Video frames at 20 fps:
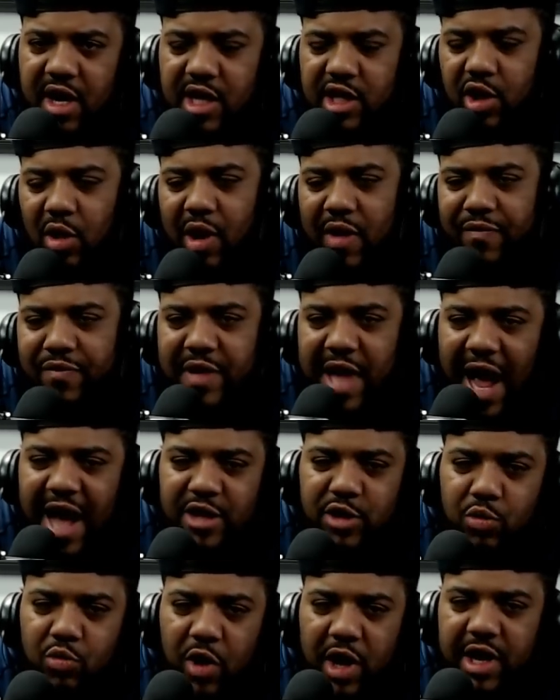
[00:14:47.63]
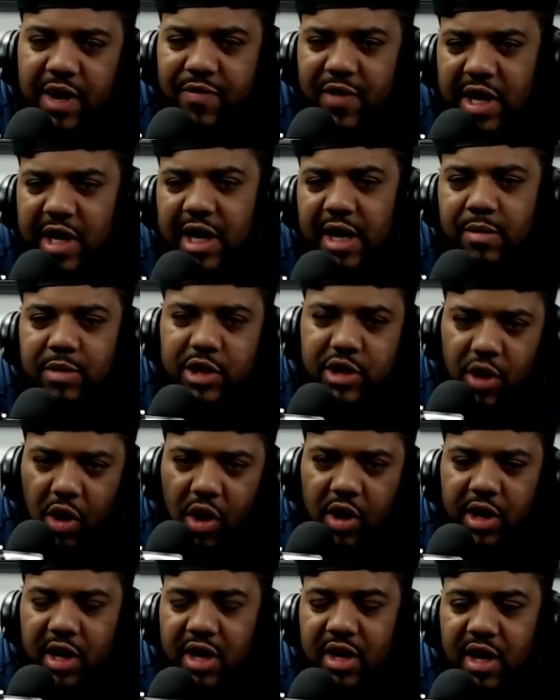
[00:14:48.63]
So if that's one, if he keeps
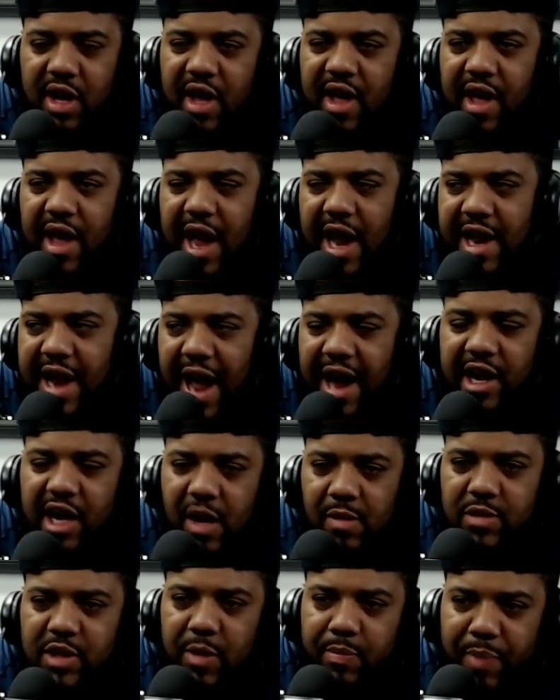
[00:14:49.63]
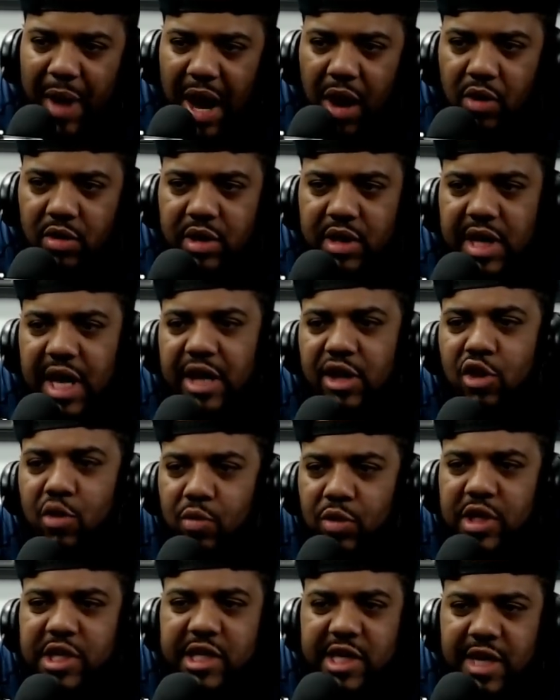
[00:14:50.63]
talking and that comes about, then you
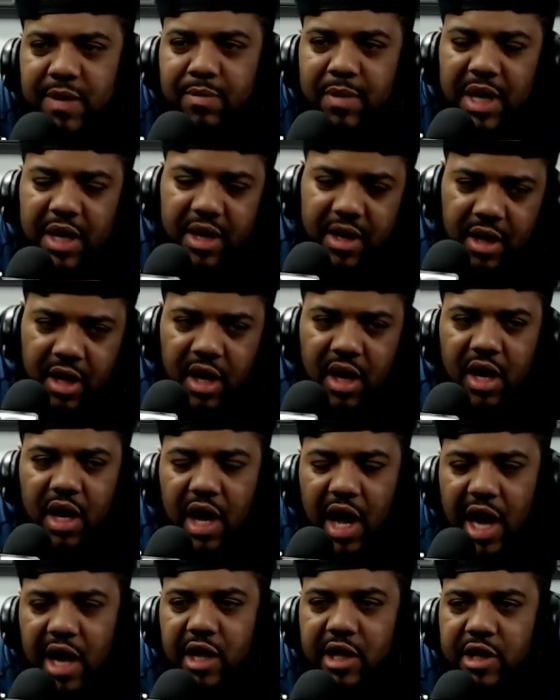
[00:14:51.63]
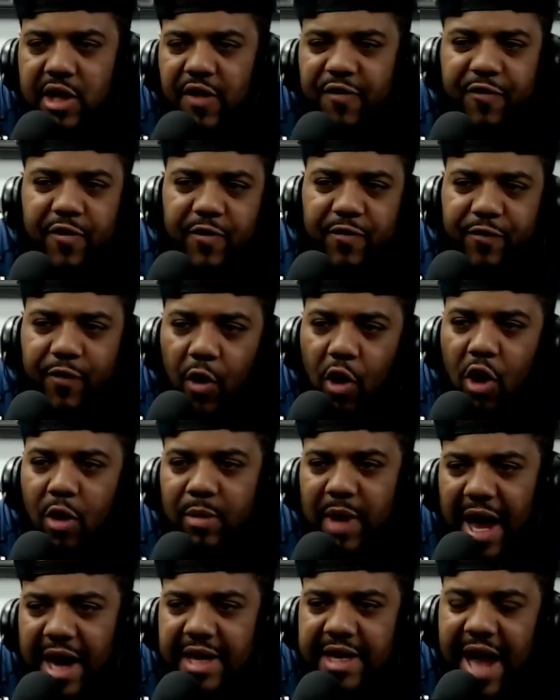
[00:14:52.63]
will see me in a different
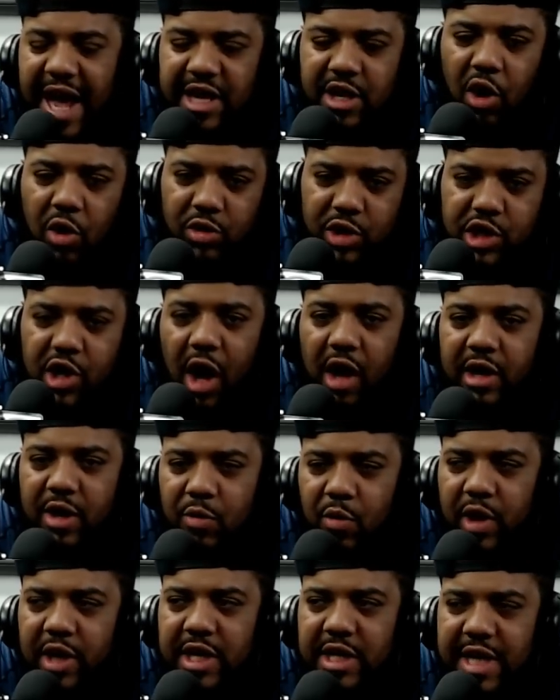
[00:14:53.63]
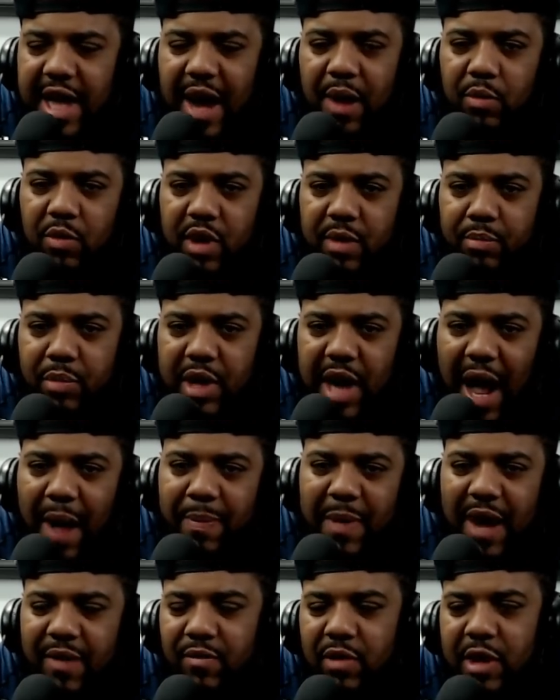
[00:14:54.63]
form like that. Oh, Charlie wanted that one, but
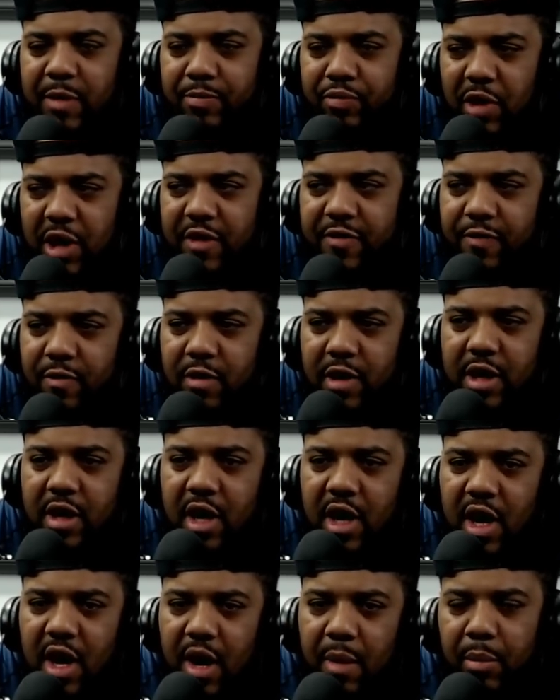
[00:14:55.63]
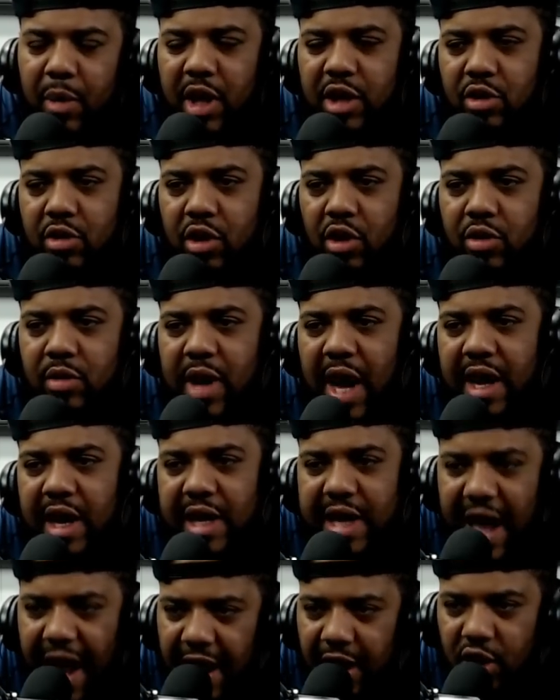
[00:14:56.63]
I'm not really pressed for it. But you know, you
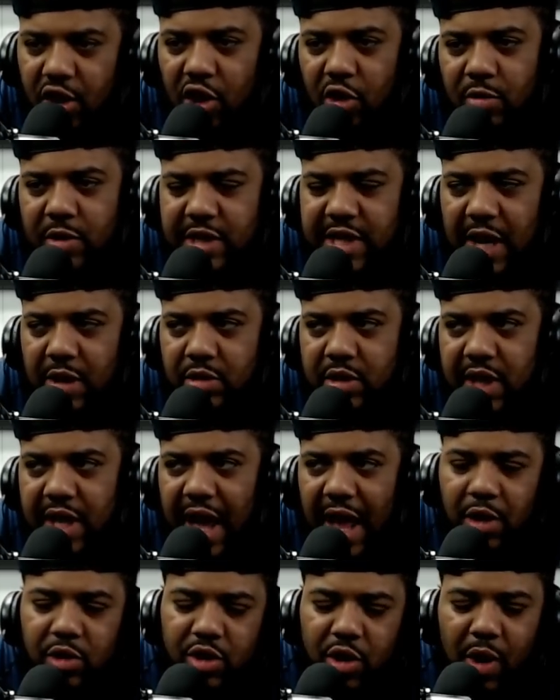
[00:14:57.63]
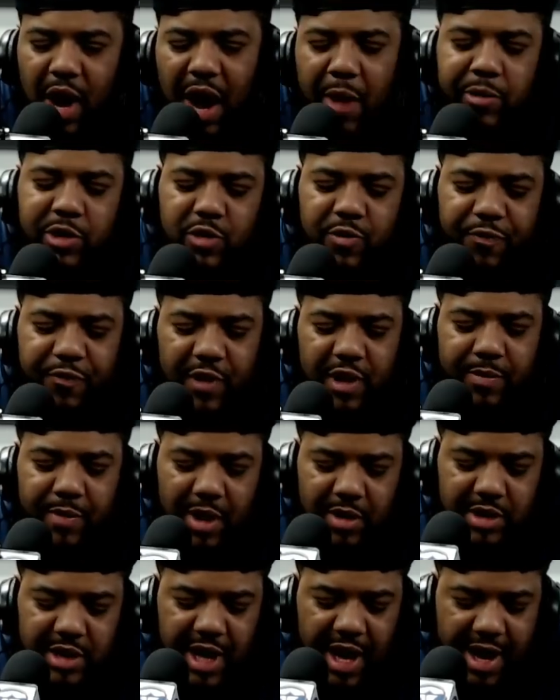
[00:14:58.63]
got Calicoe is out there. I don't know. How would you feel
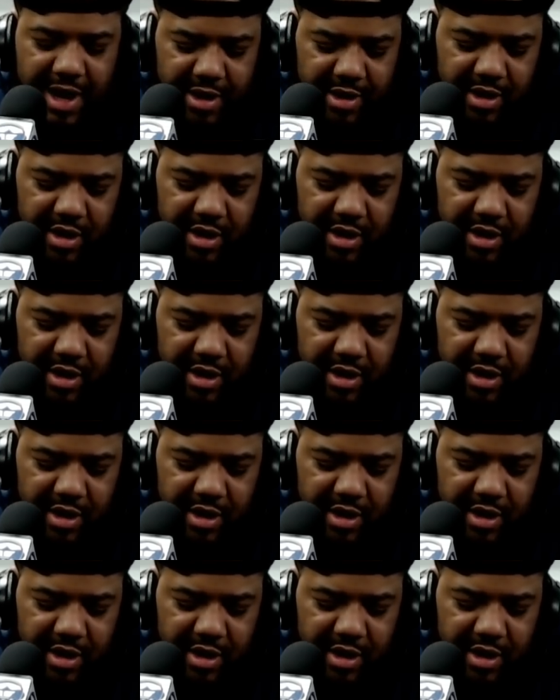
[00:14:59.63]
about that?